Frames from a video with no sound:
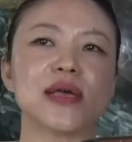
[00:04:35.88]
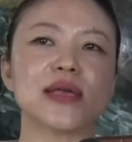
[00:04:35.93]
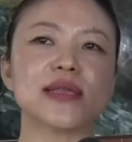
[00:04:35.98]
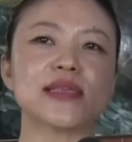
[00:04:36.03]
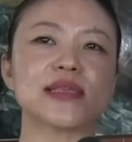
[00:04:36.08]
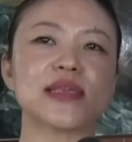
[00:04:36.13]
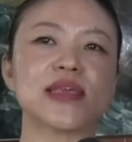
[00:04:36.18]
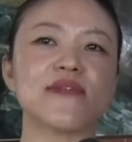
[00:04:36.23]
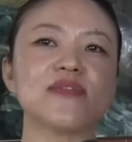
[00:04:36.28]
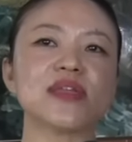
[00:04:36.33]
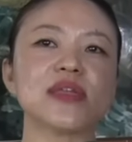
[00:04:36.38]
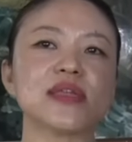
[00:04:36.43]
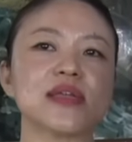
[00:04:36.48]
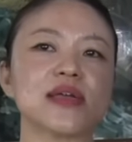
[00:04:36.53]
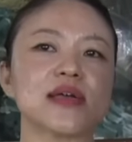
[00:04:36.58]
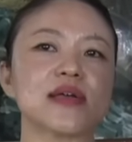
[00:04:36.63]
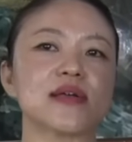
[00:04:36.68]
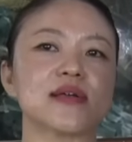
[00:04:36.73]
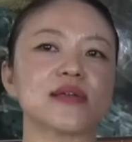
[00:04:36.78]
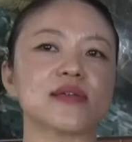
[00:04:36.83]
it's given in
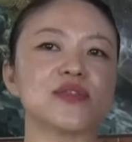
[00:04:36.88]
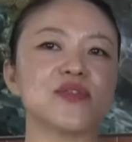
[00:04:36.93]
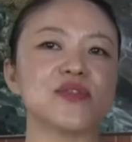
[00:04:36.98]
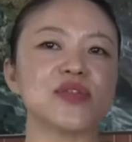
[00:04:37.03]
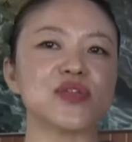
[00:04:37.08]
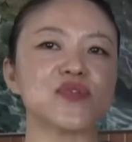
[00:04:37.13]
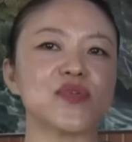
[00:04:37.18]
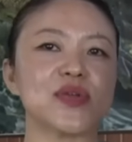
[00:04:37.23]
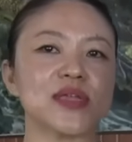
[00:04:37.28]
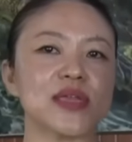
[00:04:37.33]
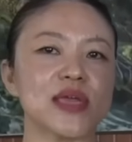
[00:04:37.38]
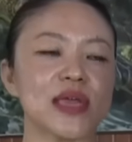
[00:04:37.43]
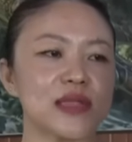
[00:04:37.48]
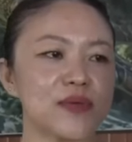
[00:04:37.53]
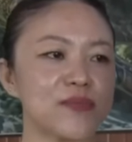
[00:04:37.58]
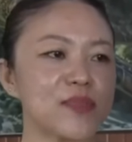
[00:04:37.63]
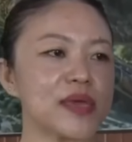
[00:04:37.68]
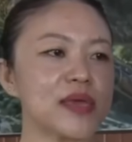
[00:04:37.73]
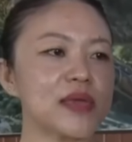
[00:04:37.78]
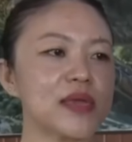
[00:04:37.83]
the 2020
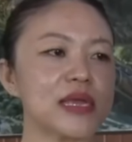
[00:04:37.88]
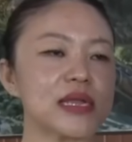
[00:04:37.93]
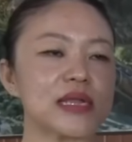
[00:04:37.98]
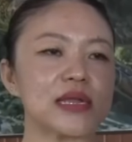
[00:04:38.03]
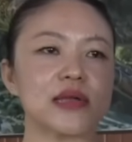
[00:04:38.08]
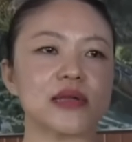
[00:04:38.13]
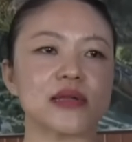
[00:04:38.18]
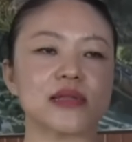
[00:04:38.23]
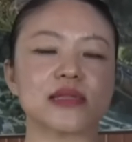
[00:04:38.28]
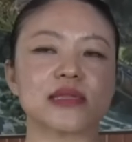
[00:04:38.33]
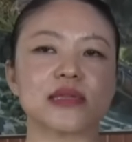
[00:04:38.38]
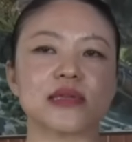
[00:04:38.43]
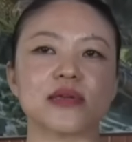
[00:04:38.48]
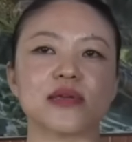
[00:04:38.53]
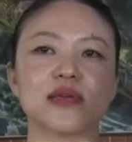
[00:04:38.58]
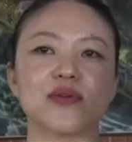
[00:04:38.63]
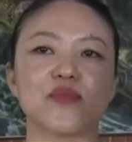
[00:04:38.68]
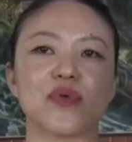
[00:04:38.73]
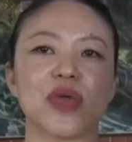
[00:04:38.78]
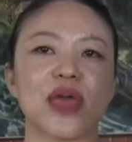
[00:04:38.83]
NEP that
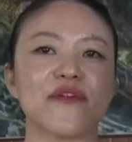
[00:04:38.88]
we